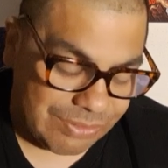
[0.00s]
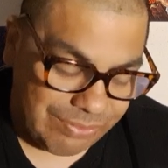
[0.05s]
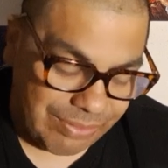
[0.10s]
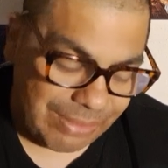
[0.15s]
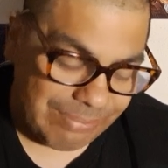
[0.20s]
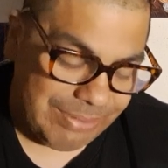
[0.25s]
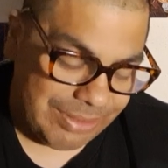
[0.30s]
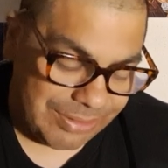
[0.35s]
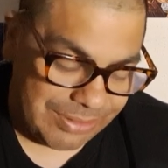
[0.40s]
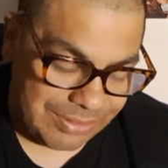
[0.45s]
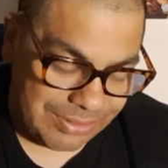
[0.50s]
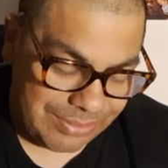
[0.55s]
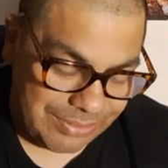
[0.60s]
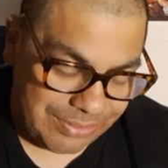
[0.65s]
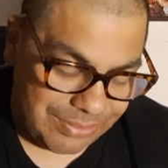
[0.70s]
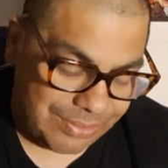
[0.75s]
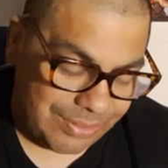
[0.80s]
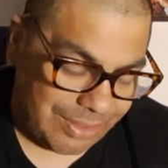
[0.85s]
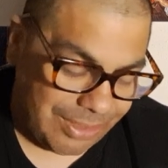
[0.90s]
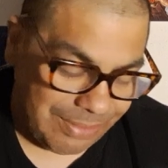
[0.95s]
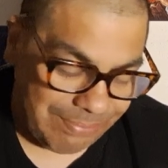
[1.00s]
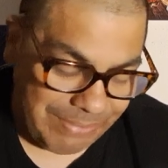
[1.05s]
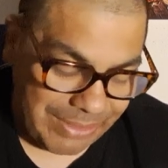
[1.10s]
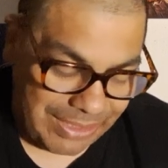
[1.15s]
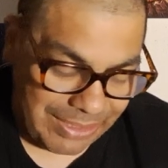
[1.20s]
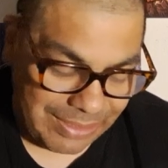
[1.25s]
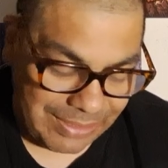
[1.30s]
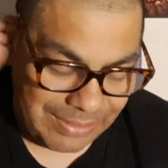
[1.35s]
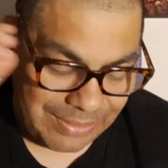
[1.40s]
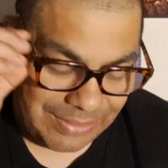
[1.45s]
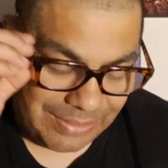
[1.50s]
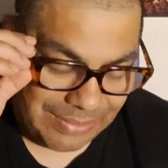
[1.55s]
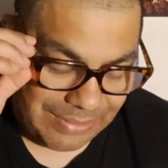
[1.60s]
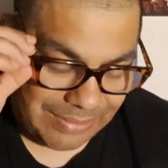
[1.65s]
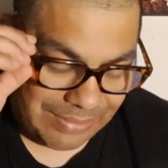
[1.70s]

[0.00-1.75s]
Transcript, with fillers: Gremlins Two, Dark Man,